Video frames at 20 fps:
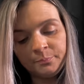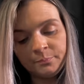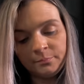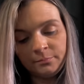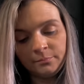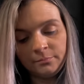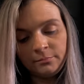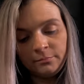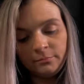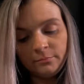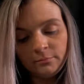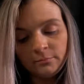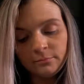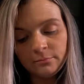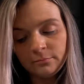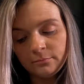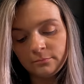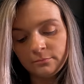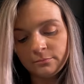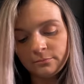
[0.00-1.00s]

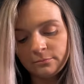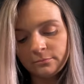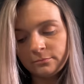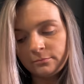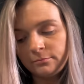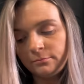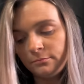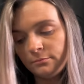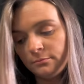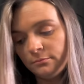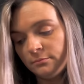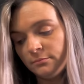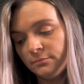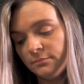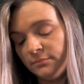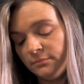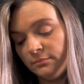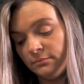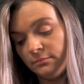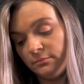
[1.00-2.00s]

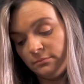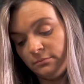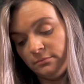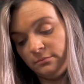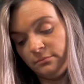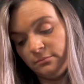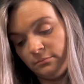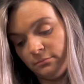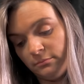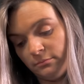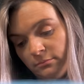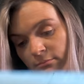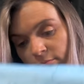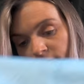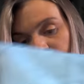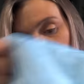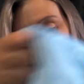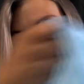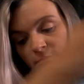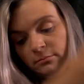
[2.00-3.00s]

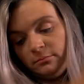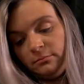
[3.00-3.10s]
[no speech]